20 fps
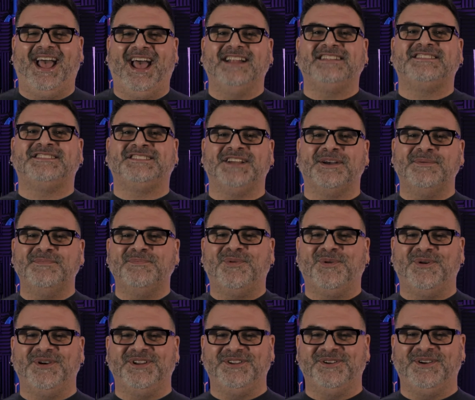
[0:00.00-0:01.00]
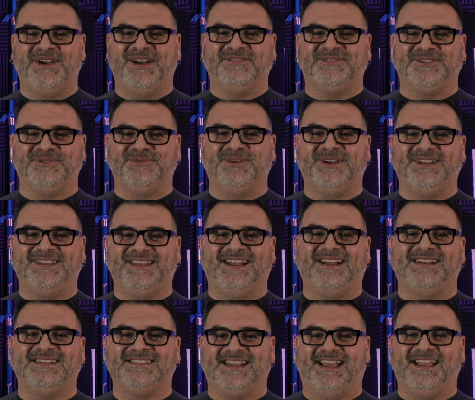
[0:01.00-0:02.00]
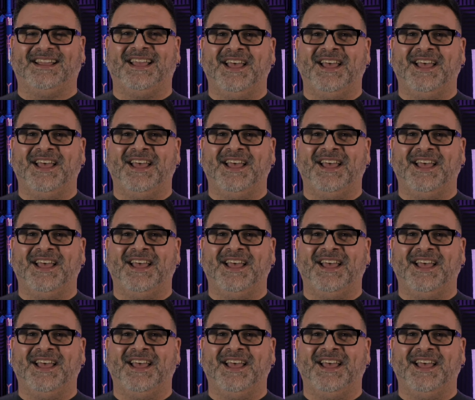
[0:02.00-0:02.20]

At some point you have to realize like,